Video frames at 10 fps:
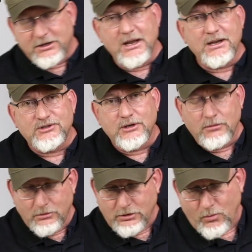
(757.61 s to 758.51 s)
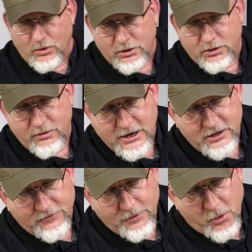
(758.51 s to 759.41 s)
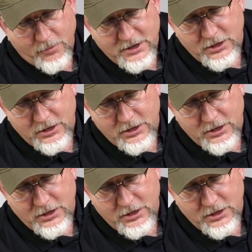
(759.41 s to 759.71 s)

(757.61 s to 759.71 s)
Look at what our creative department here at Geissele